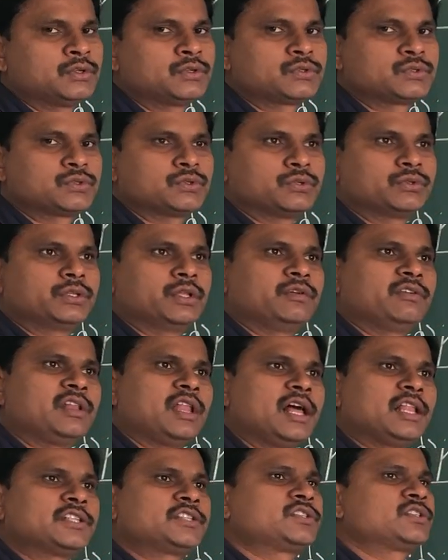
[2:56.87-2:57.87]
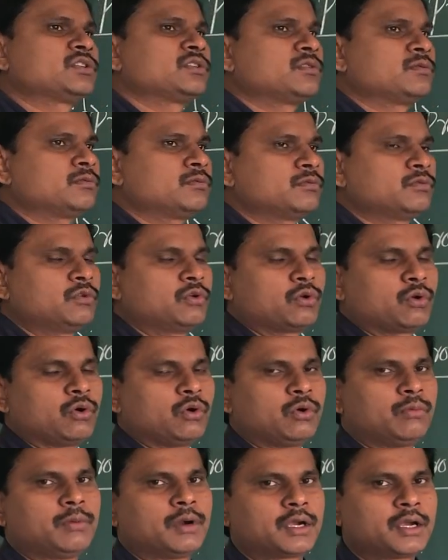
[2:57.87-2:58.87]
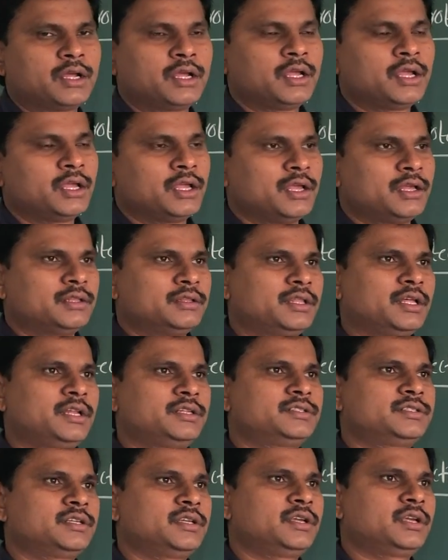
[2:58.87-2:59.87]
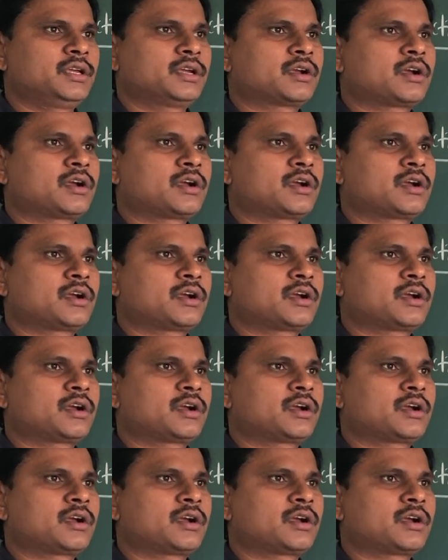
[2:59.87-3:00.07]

So they will also grow, but there is a